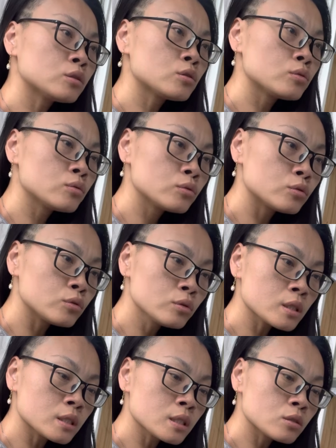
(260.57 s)
to do
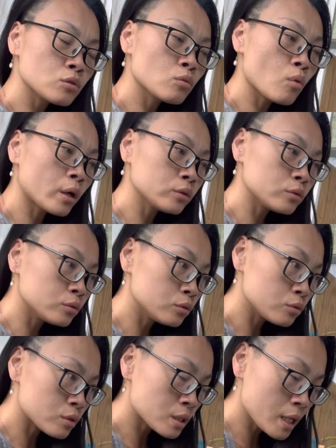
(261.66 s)
the things you want to do,
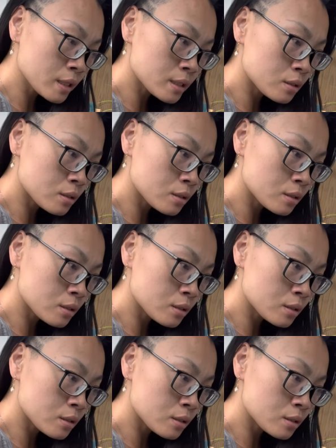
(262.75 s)
to say,